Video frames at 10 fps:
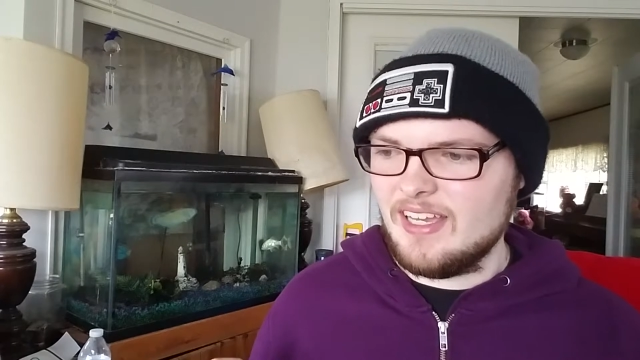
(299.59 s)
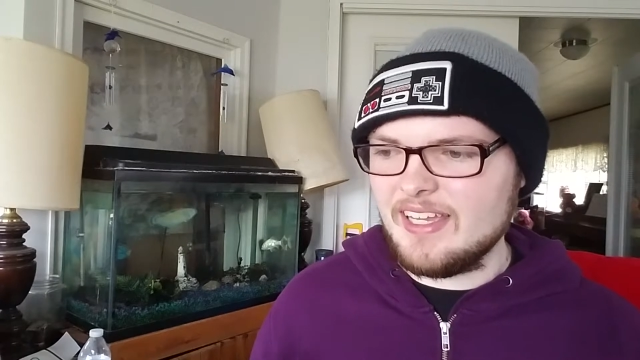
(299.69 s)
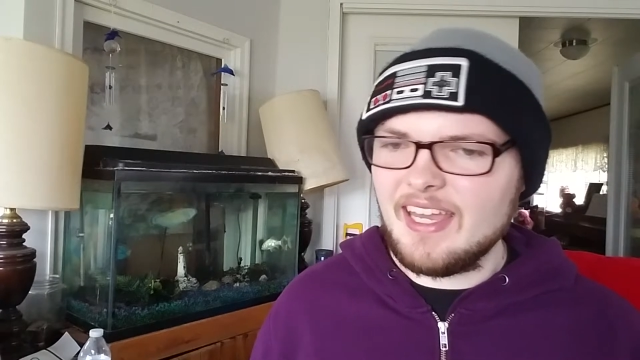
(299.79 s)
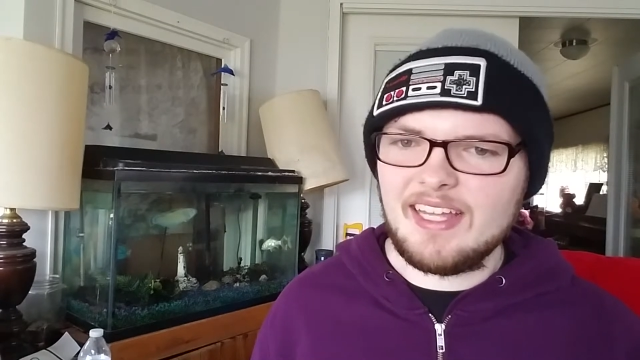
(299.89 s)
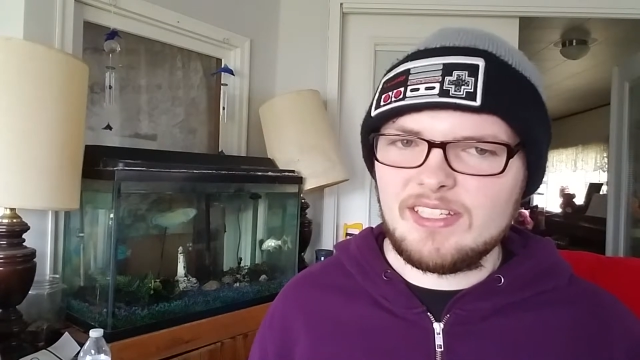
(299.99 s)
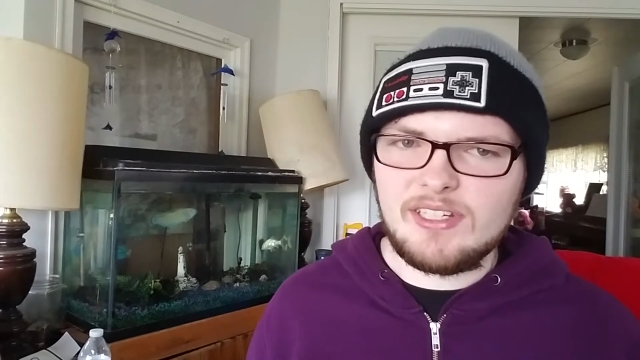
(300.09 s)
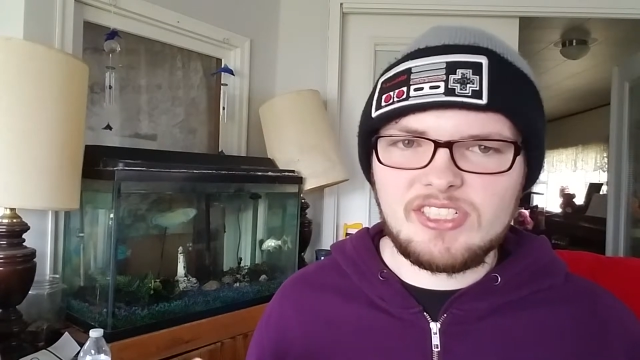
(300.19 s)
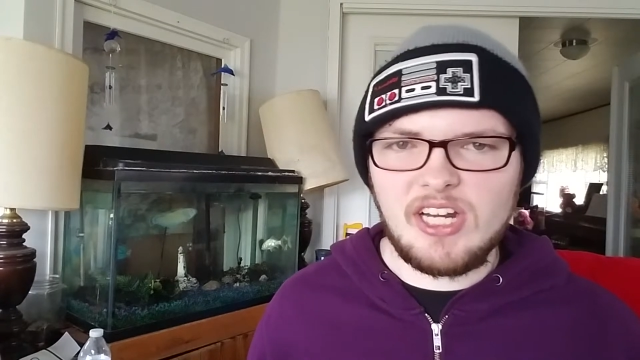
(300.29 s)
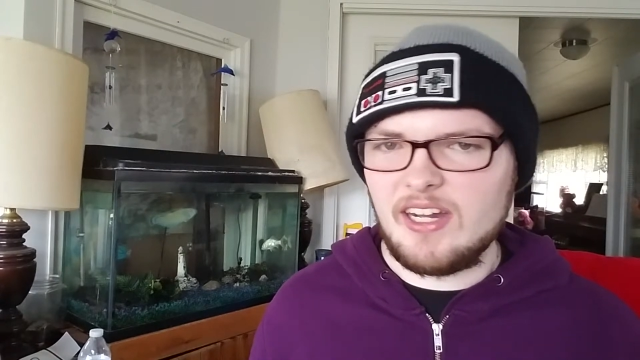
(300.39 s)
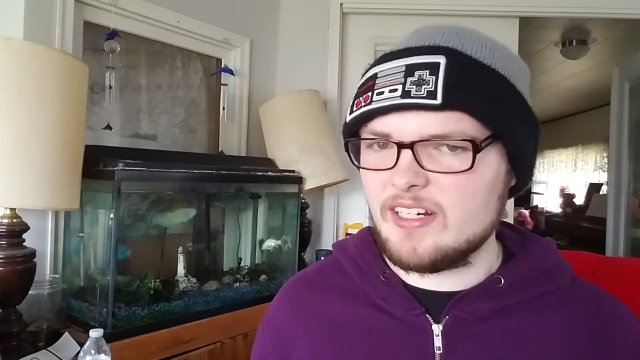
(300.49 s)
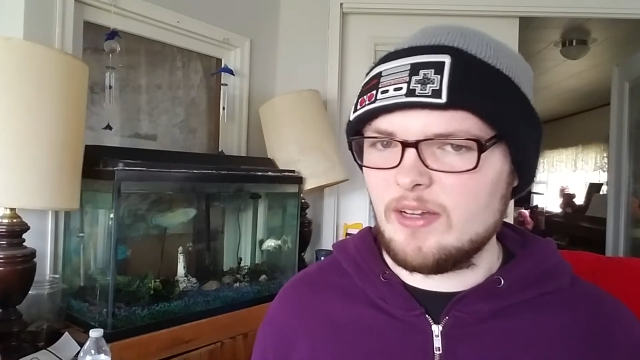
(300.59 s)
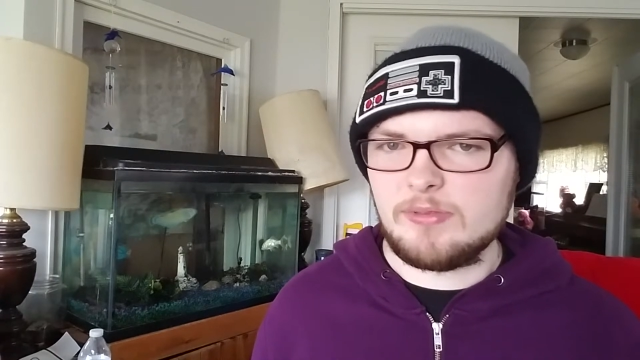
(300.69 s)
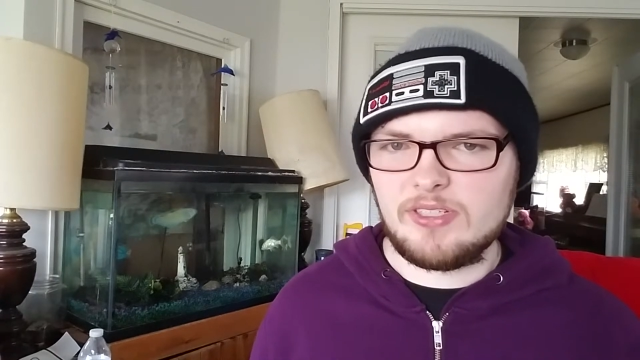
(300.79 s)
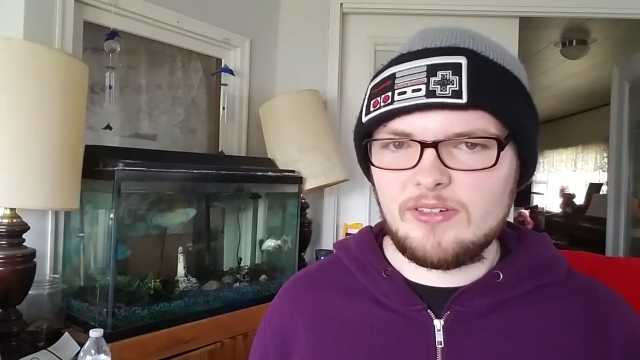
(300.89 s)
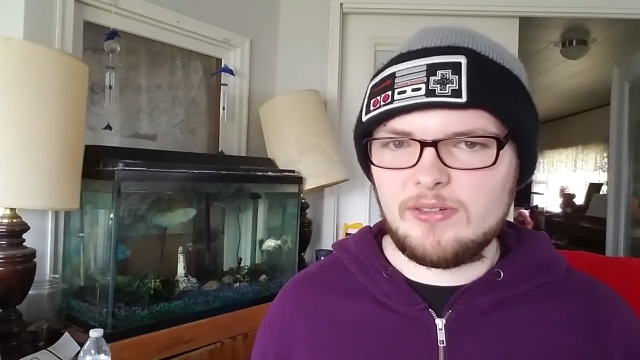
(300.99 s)
Again, you could chalk it up
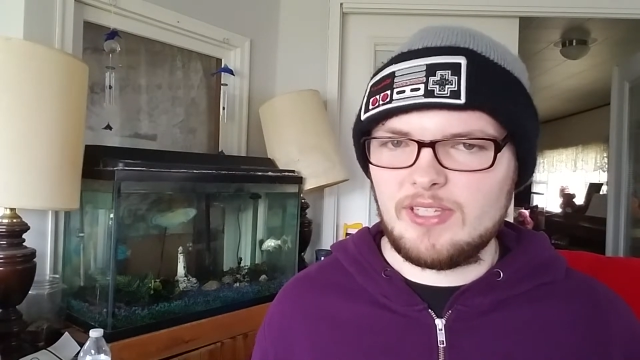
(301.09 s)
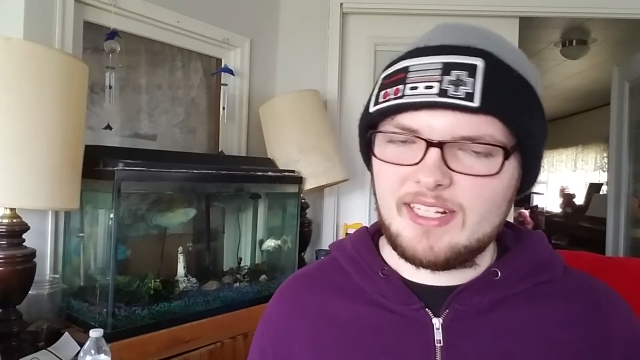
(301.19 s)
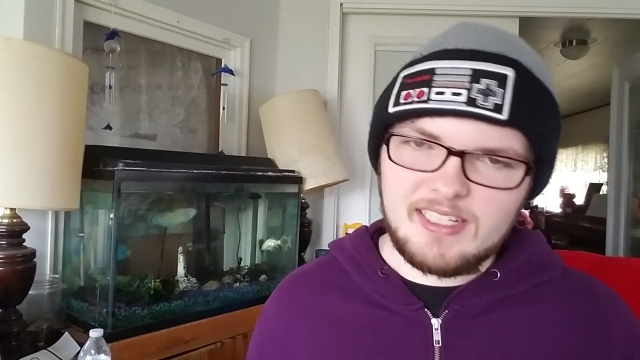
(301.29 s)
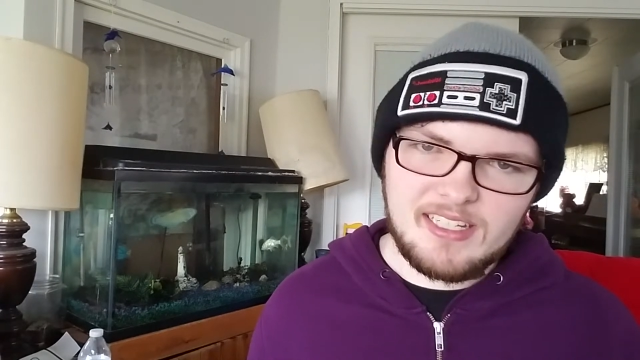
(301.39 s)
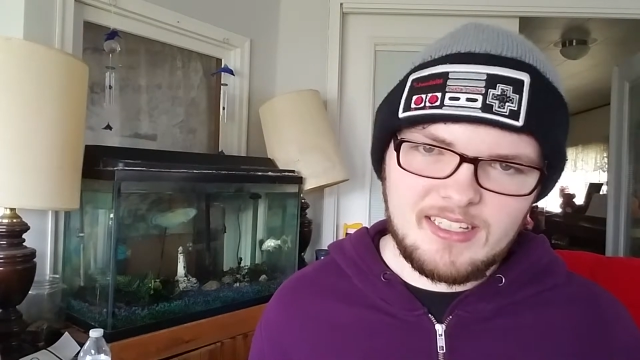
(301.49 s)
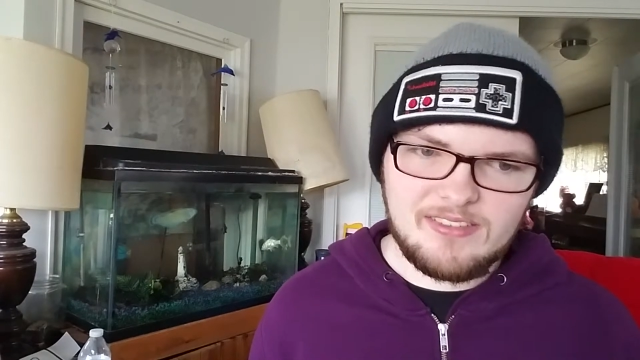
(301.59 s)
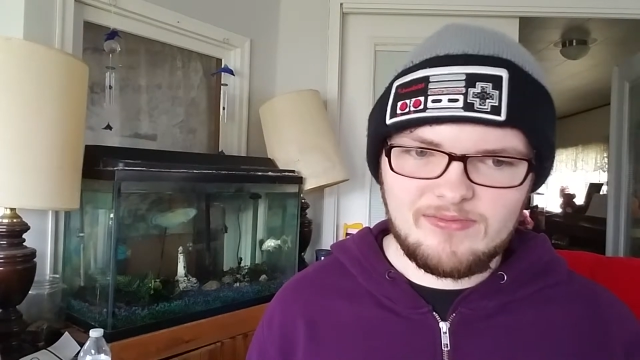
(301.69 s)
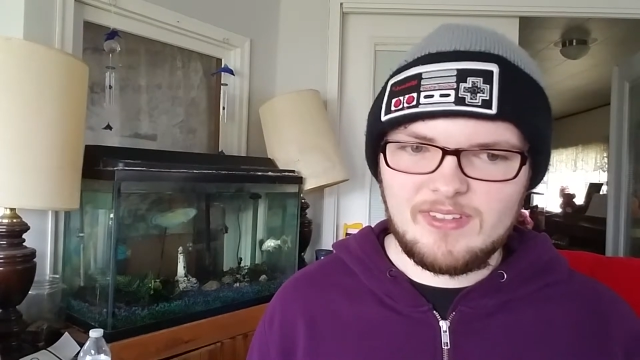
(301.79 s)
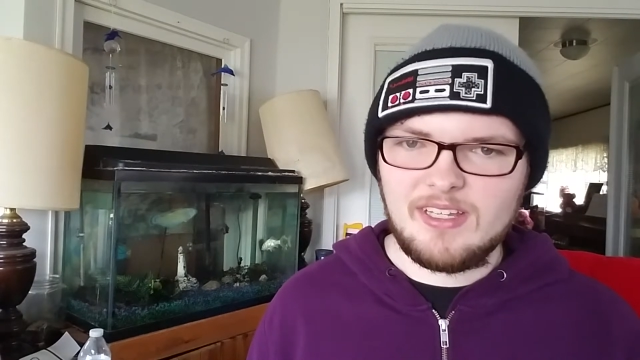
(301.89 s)
to they didn't